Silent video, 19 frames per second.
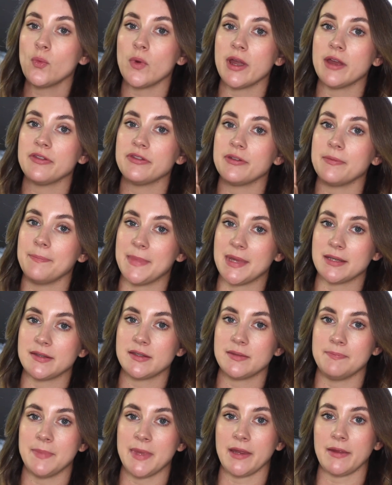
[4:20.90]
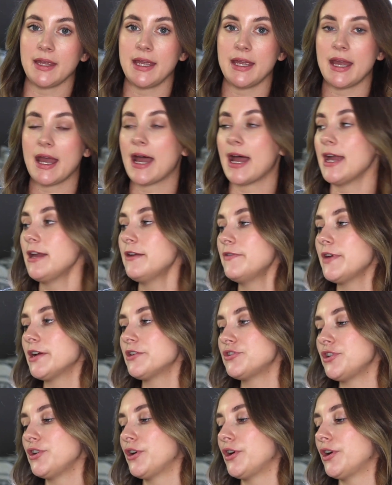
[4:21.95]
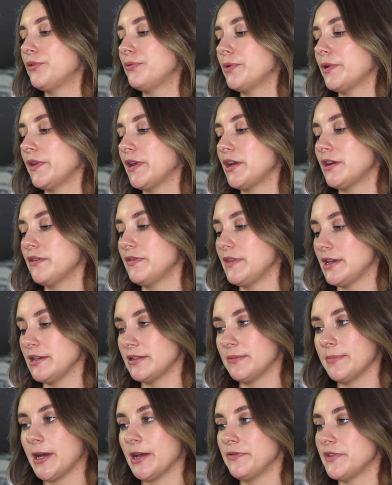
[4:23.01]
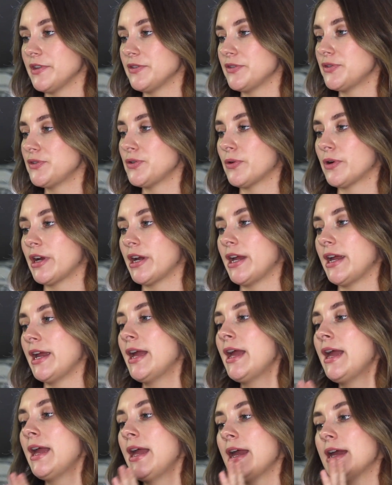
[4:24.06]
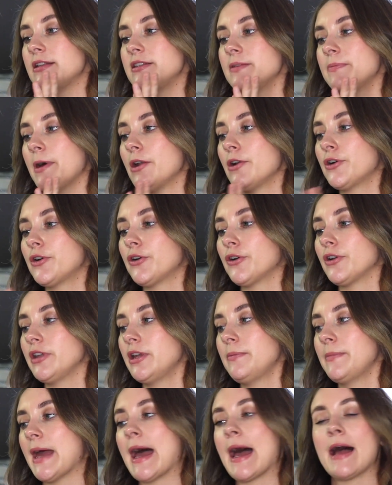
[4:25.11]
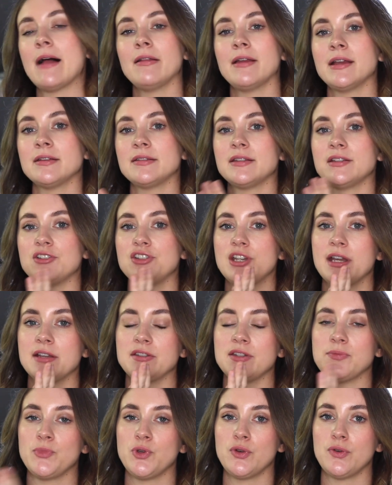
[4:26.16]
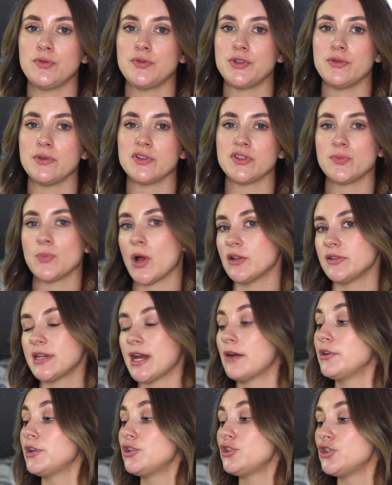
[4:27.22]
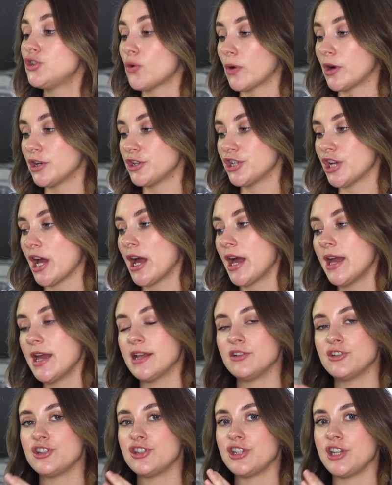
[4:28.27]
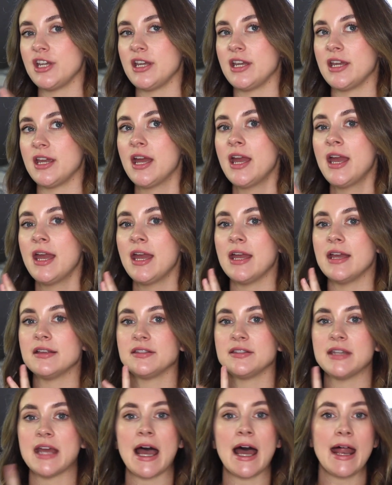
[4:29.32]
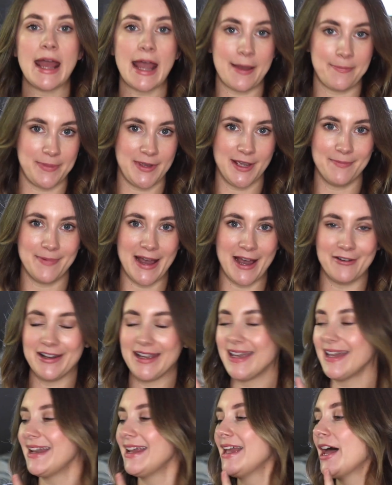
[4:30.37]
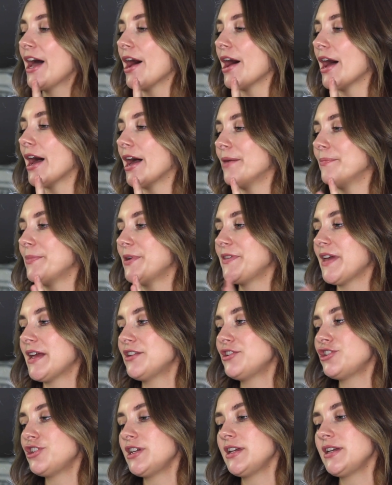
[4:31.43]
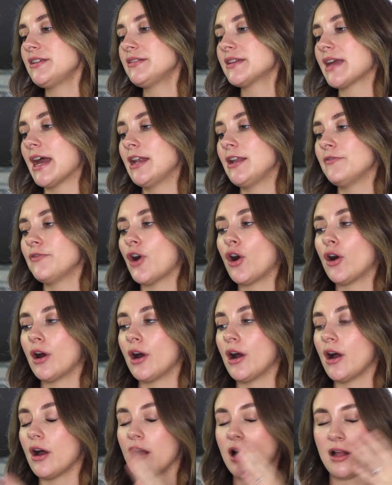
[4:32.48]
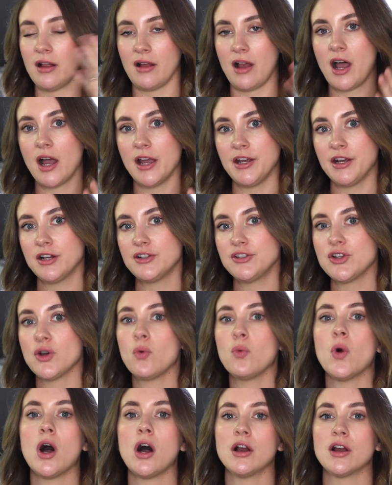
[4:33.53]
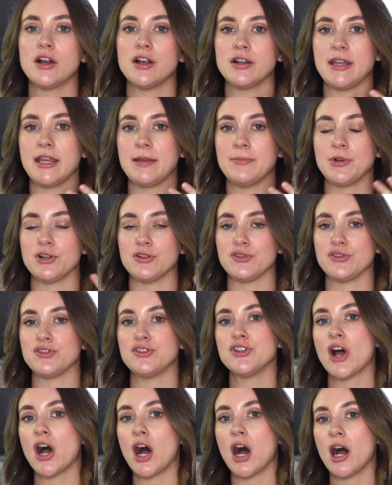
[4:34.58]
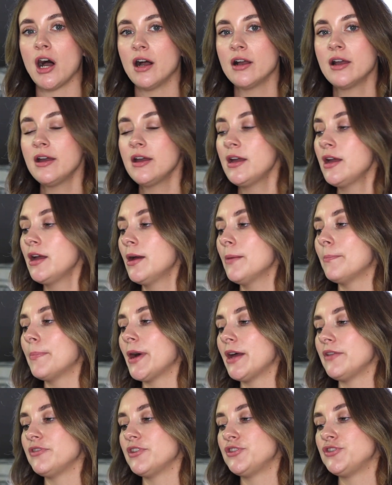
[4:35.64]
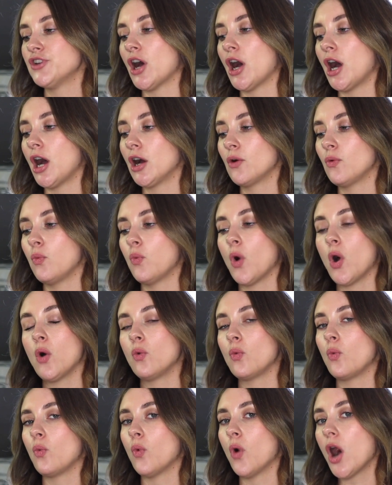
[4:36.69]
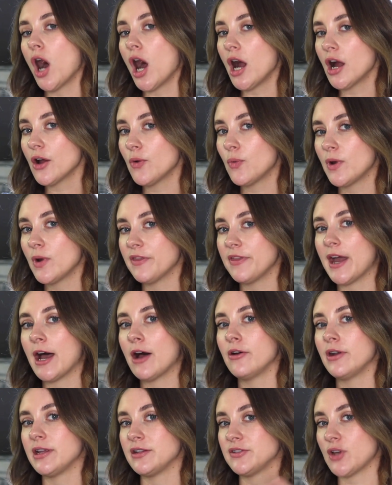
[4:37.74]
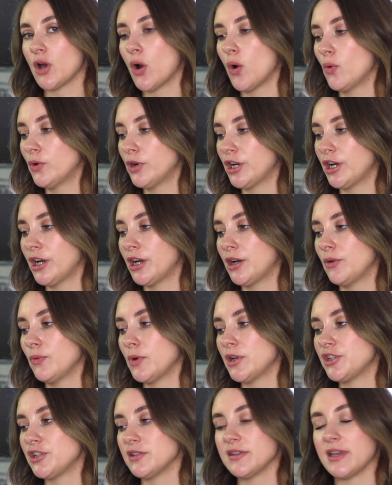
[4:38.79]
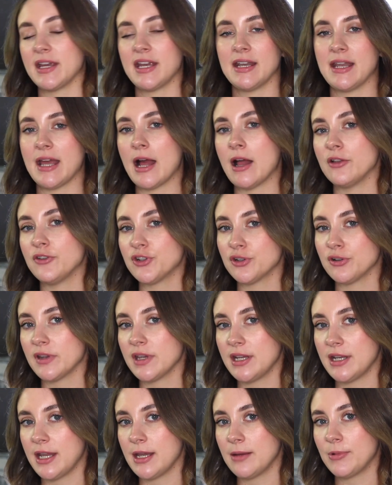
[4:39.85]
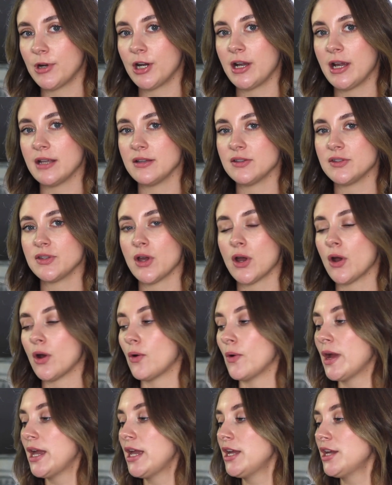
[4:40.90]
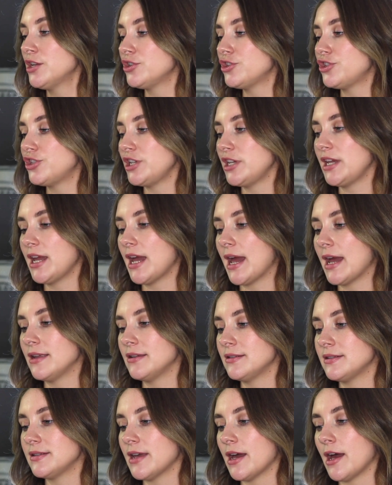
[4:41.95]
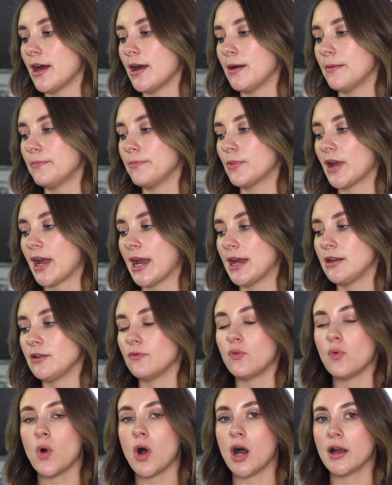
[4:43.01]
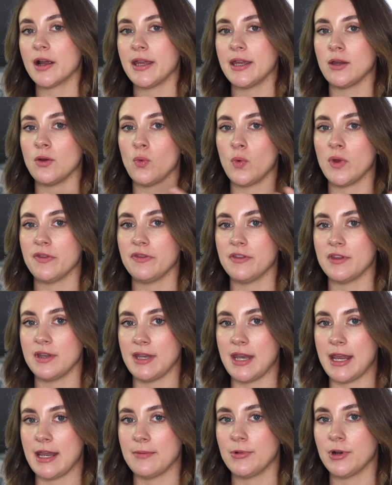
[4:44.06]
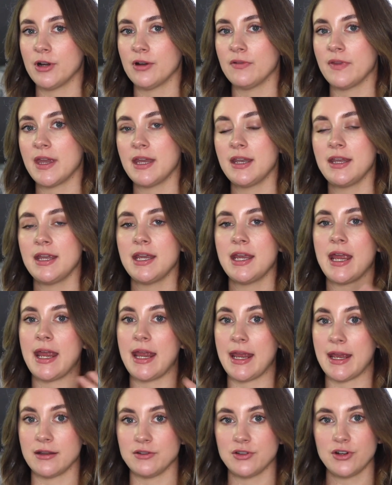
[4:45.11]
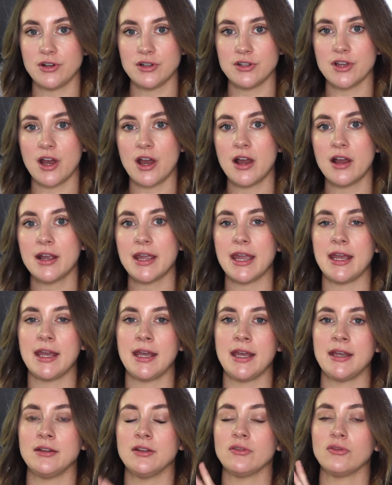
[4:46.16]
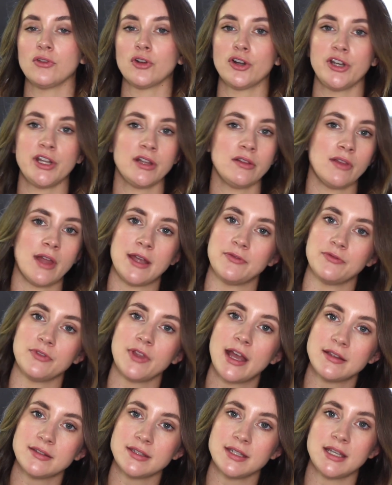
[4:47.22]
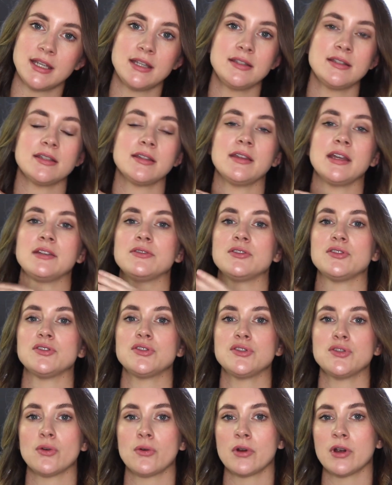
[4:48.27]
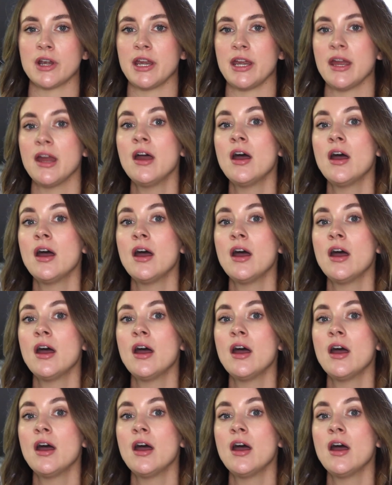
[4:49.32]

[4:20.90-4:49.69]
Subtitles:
with Miss Millie. I have actually heard really good things about this story. It's about a girl named Alice, and she has to move to a small town in Georgia, and she is not happy about it. But then she's kind of hired to walk her neighbor's dog, but the dog won't walk without its owner, which is like an elderly neighbor. And so she ends up kind of walking with the neighbor lady and her dog and learning life lessons and like the story